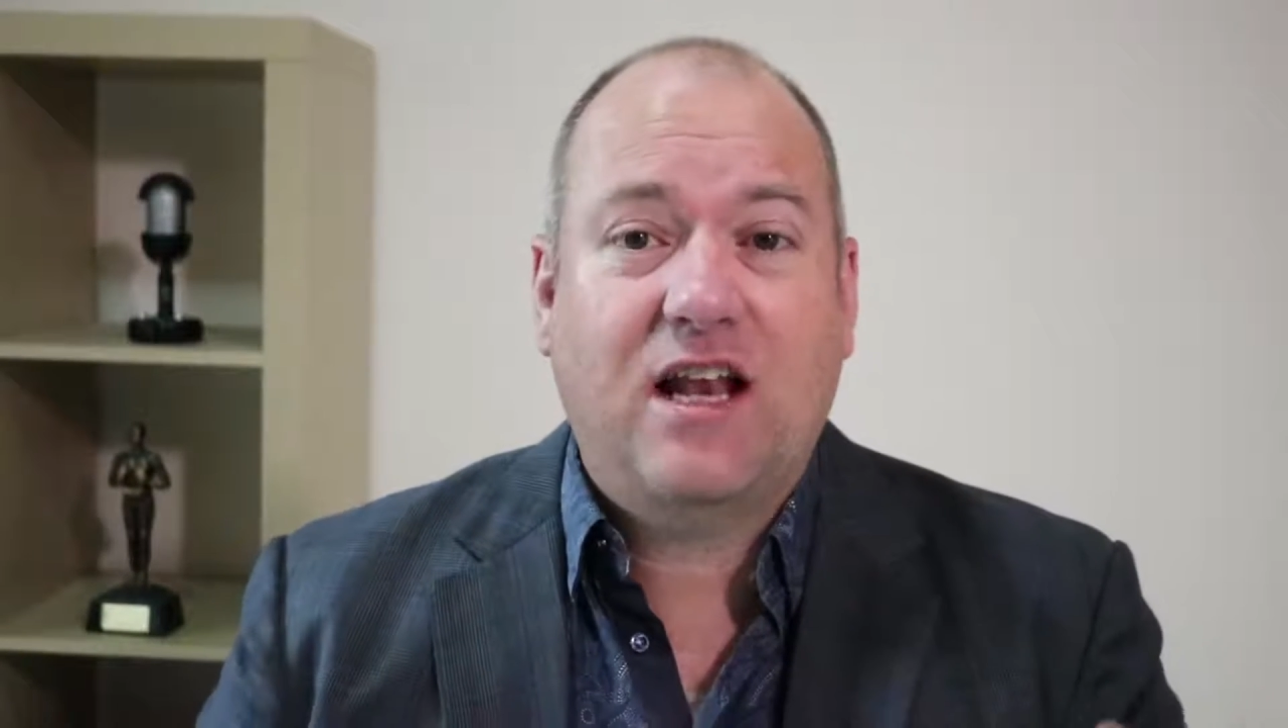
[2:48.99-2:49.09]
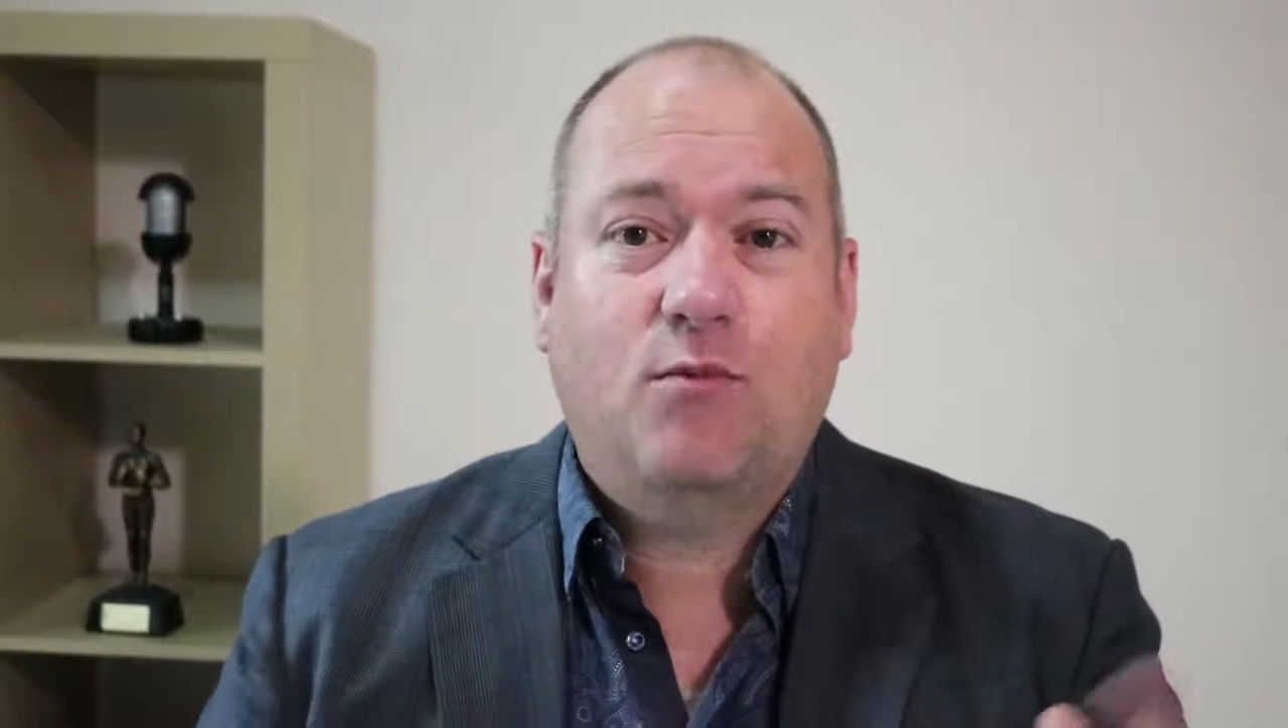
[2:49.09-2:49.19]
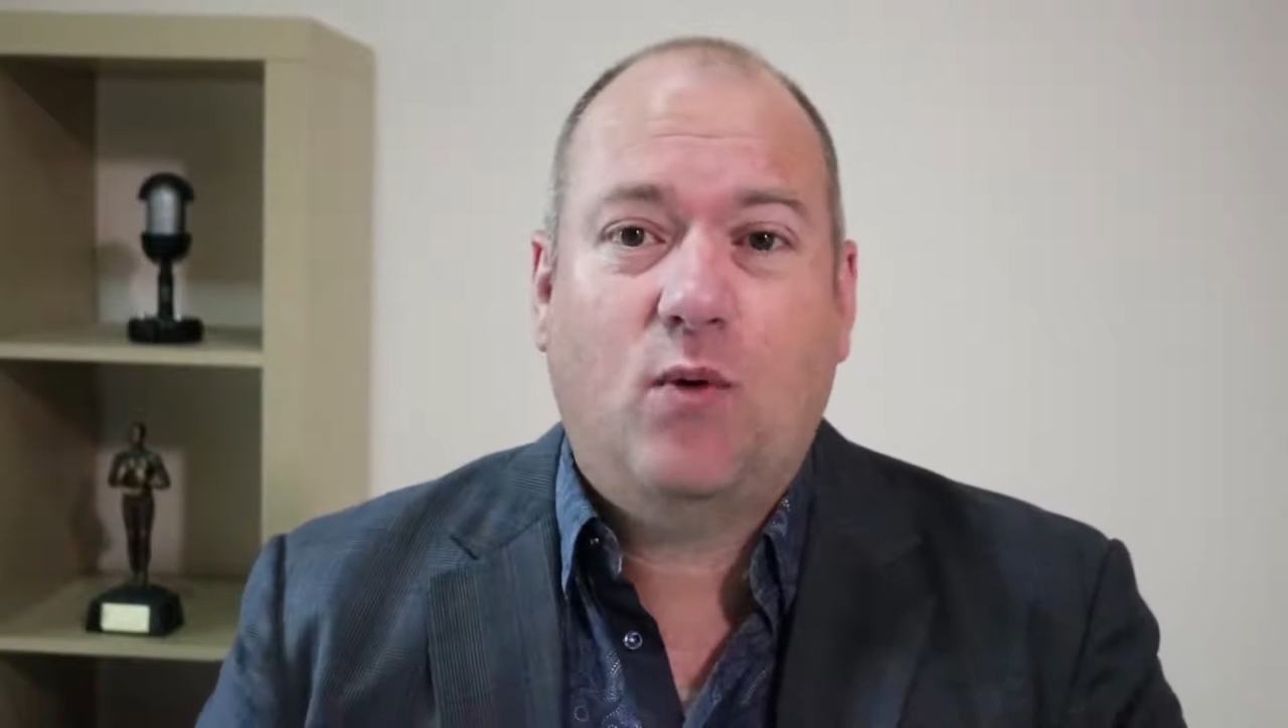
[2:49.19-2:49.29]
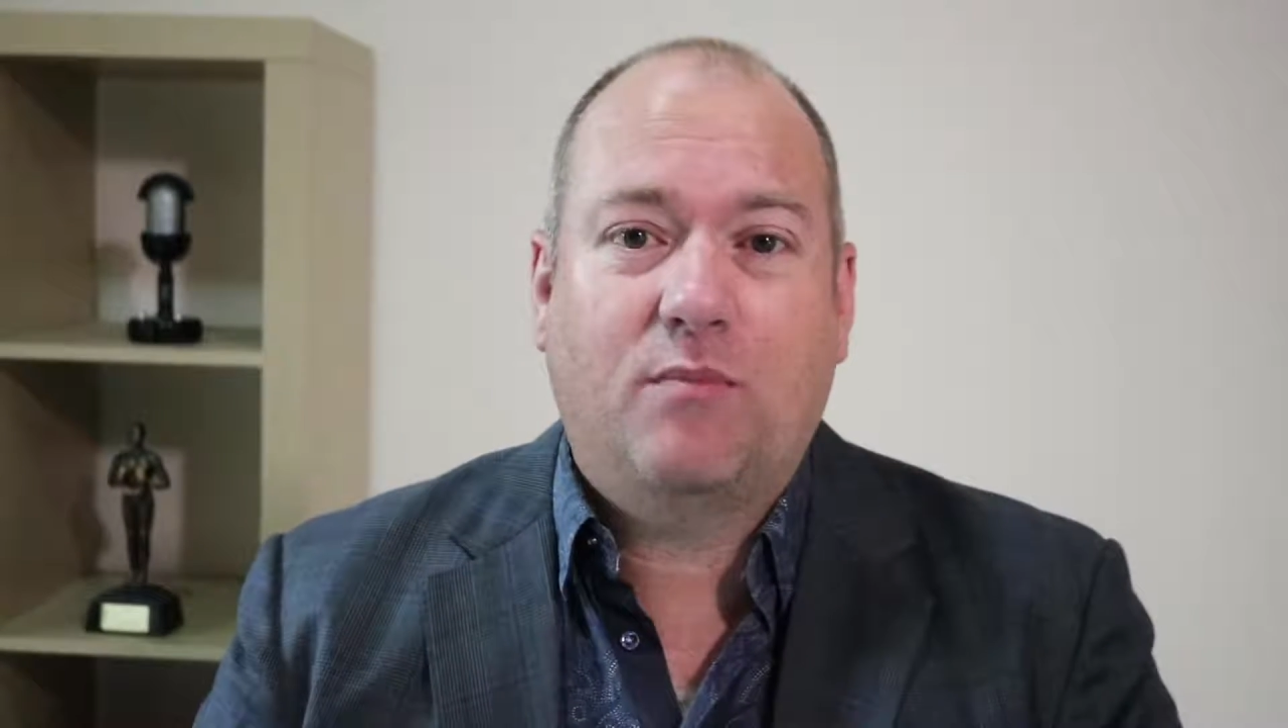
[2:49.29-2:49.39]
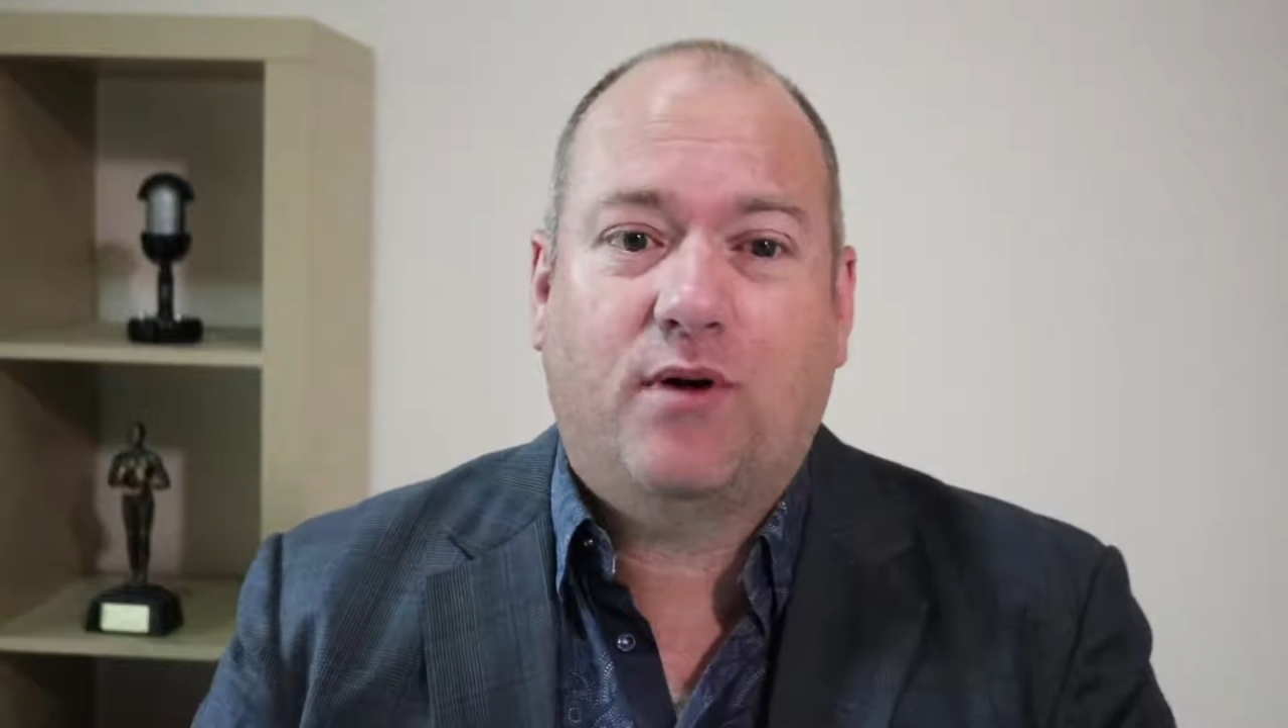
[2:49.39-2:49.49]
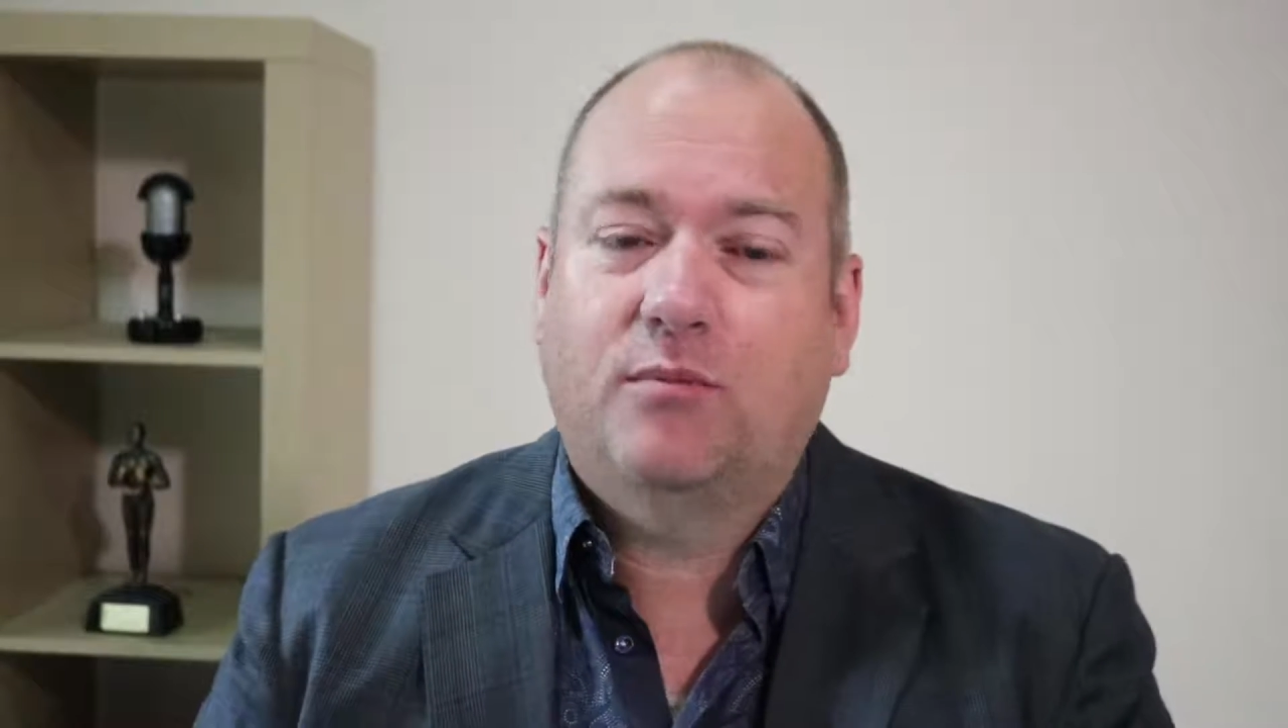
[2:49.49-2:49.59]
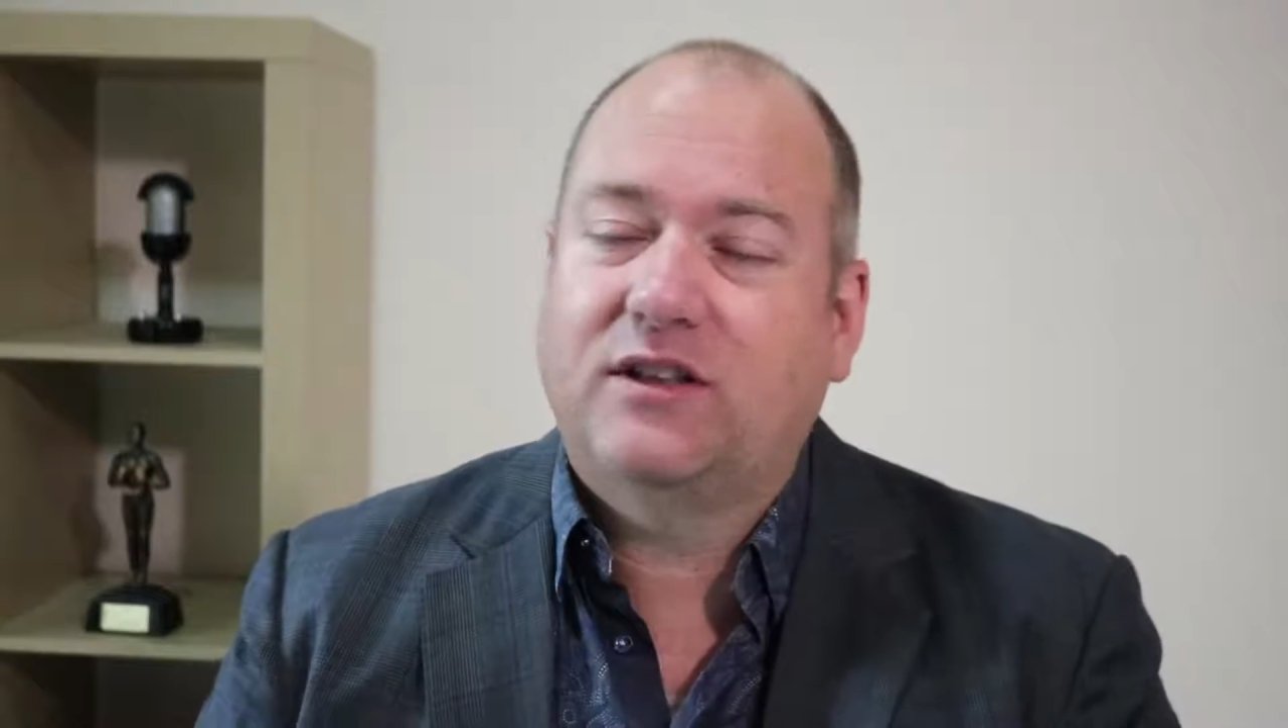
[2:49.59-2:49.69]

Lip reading: number one problem